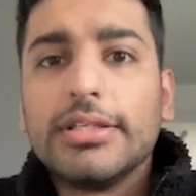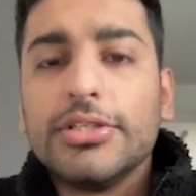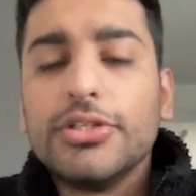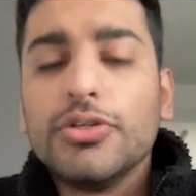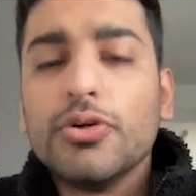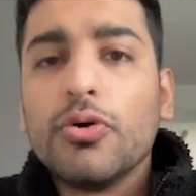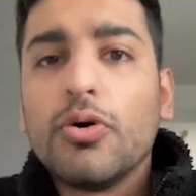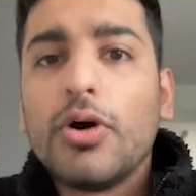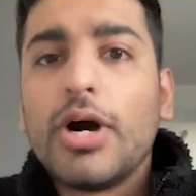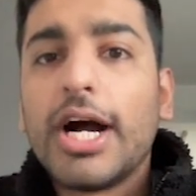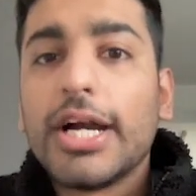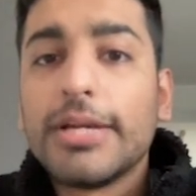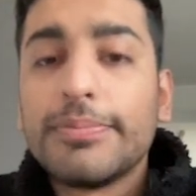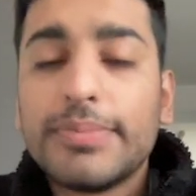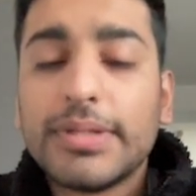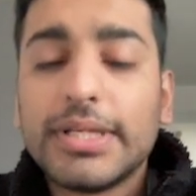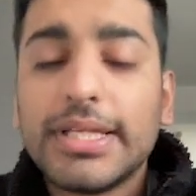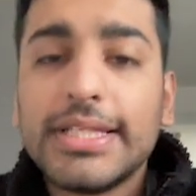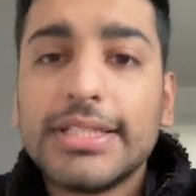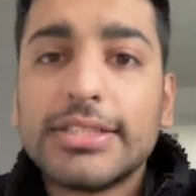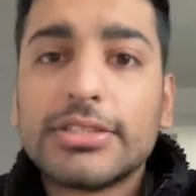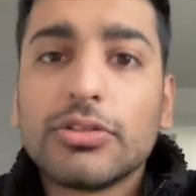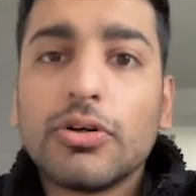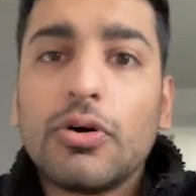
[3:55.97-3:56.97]

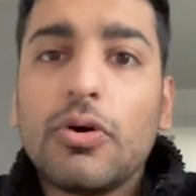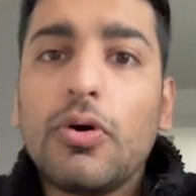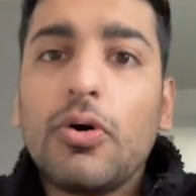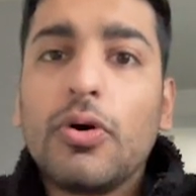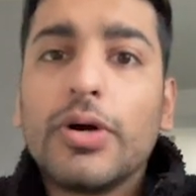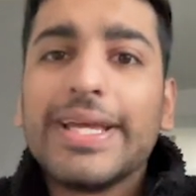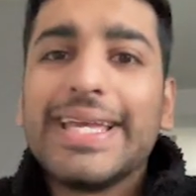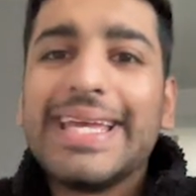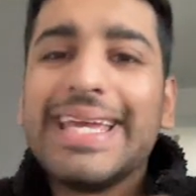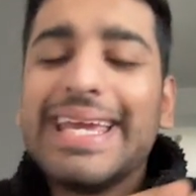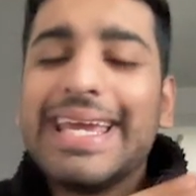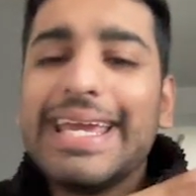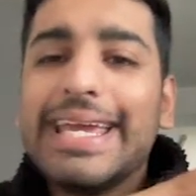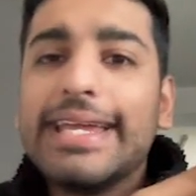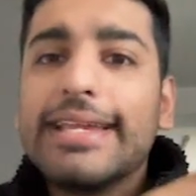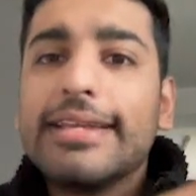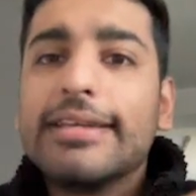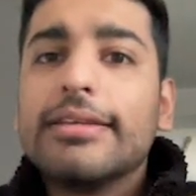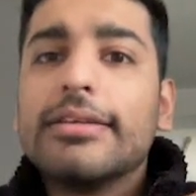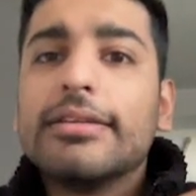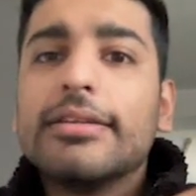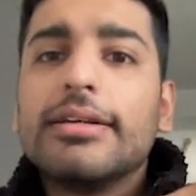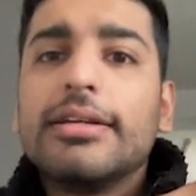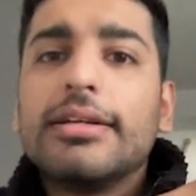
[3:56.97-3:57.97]
hyperlinks are
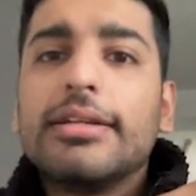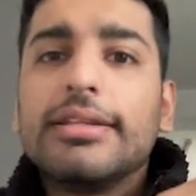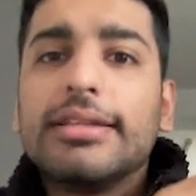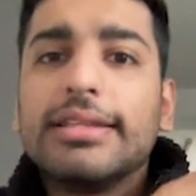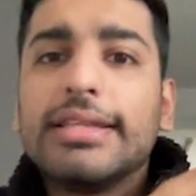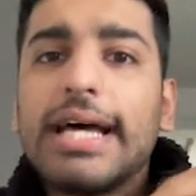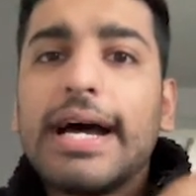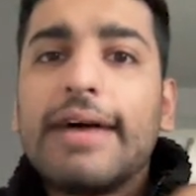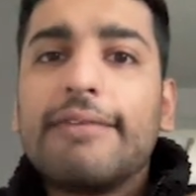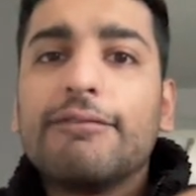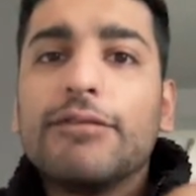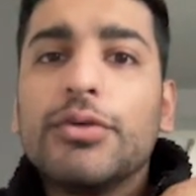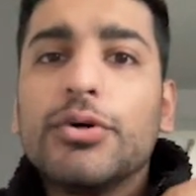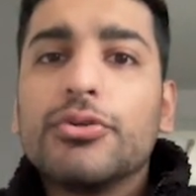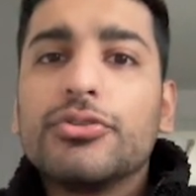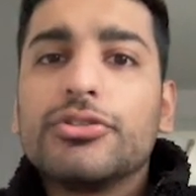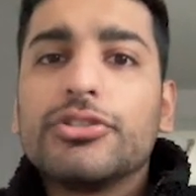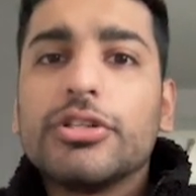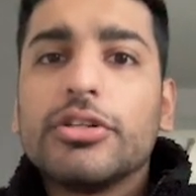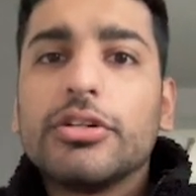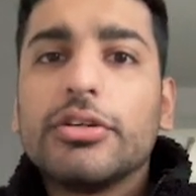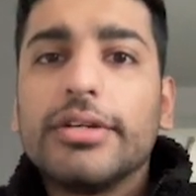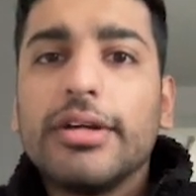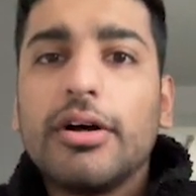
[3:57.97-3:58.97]
in that
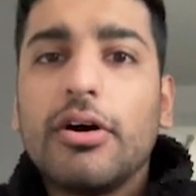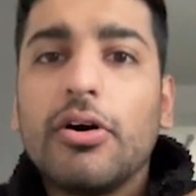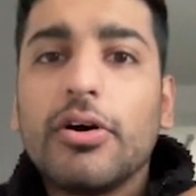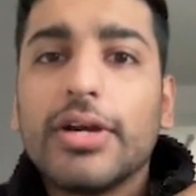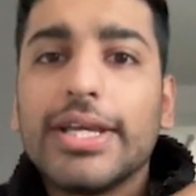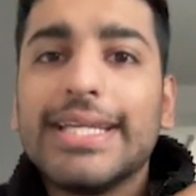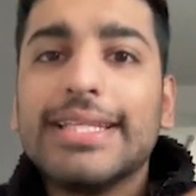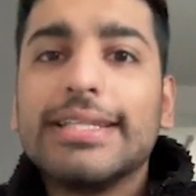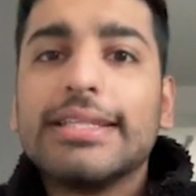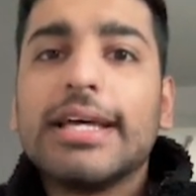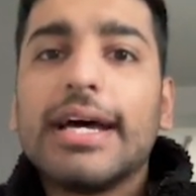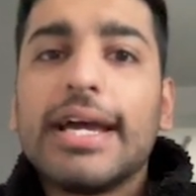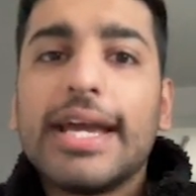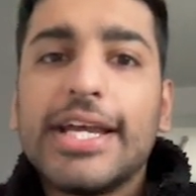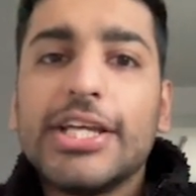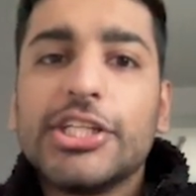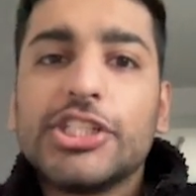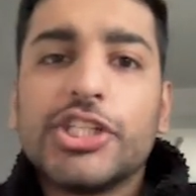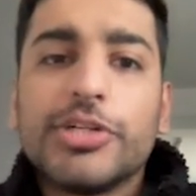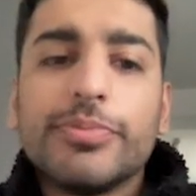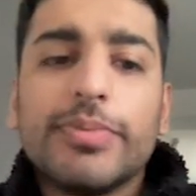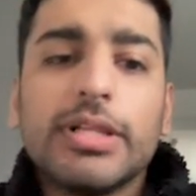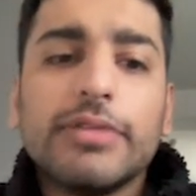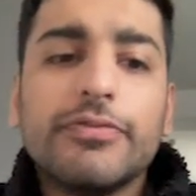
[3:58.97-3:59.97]
version, are in that HTML